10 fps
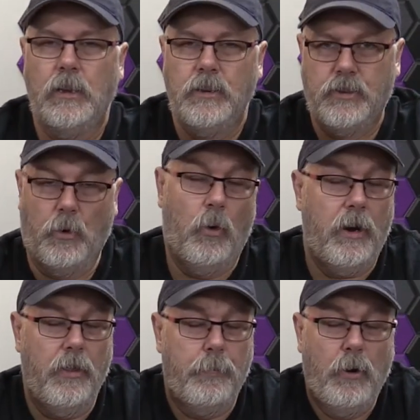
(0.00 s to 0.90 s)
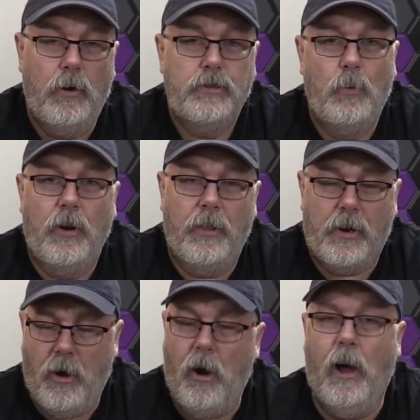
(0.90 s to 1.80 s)
So what are the pros and what are the
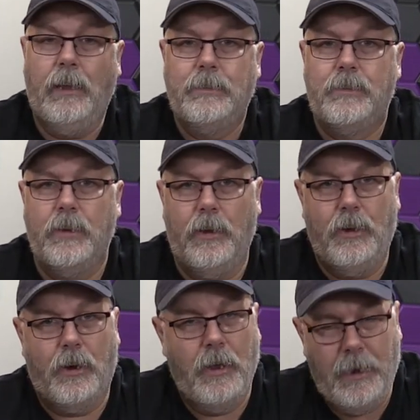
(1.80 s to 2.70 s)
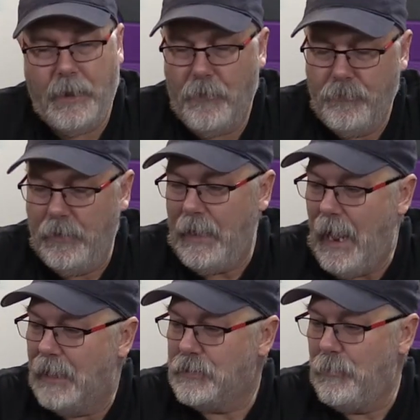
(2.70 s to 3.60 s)
cons? You're going to definitely
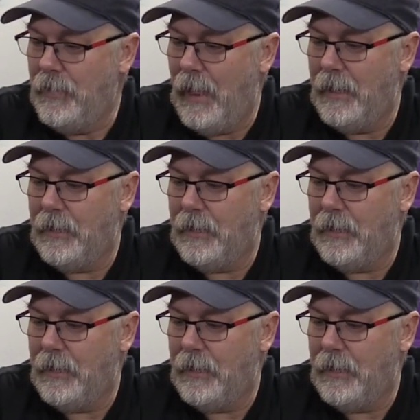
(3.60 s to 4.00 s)
ask me that.